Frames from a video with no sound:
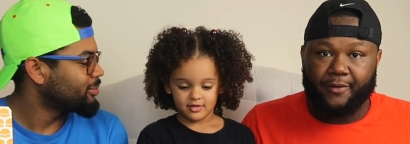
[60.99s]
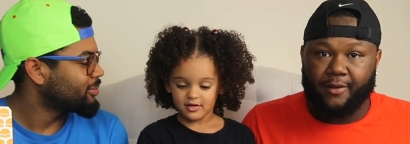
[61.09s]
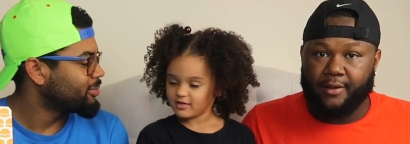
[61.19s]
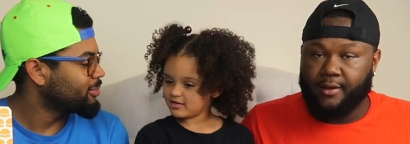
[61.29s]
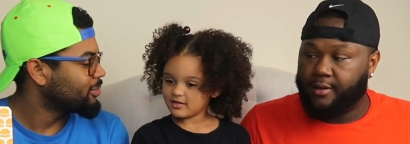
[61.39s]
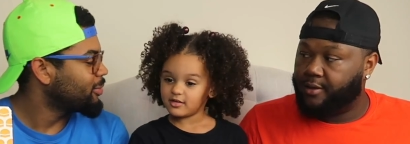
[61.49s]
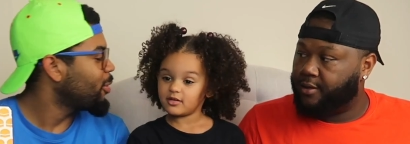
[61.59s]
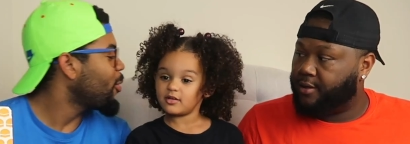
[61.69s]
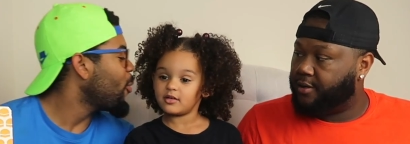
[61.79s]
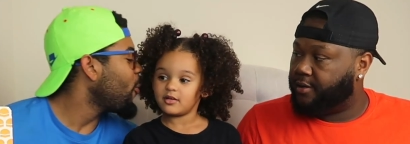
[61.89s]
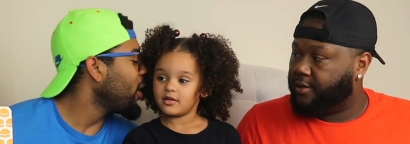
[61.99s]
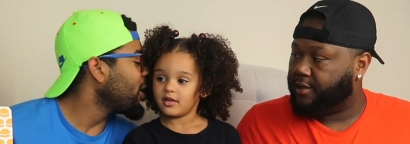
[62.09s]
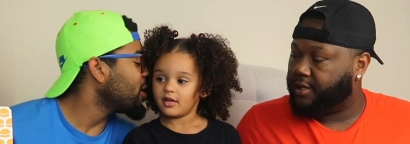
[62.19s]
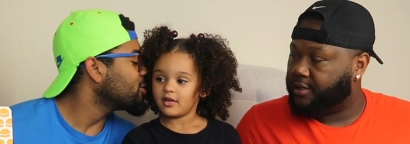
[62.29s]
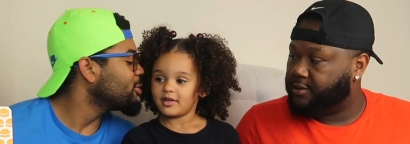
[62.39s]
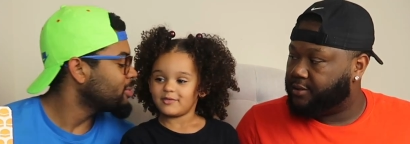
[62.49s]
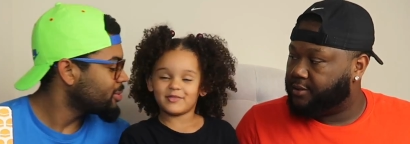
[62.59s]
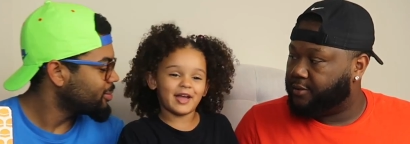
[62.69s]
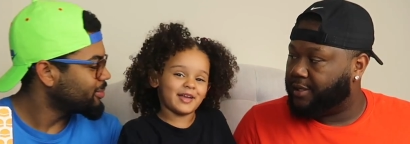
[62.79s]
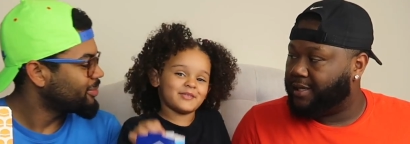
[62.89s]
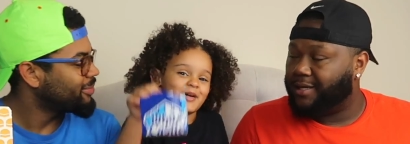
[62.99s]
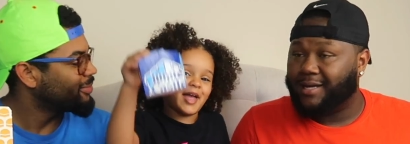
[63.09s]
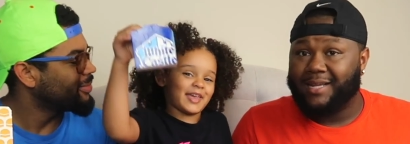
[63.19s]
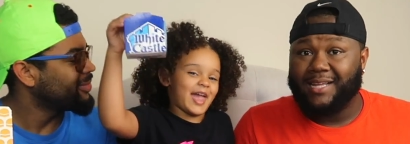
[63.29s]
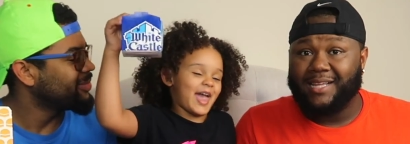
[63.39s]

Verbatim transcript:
Speaker 1: Castle. Huh? Right, White